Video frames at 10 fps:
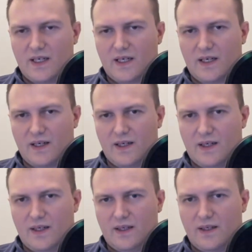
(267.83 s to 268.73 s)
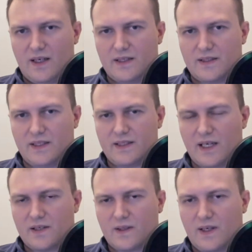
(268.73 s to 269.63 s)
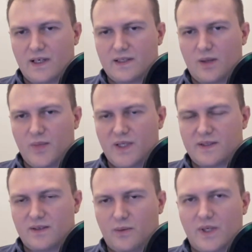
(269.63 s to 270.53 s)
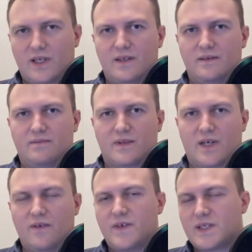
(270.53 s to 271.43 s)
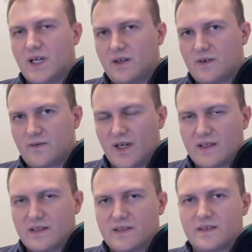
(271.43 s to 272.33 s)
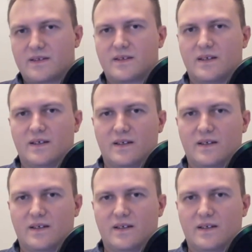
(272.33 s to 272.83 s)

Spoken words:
And it's decentralized. That means nobody can confiscate your funds.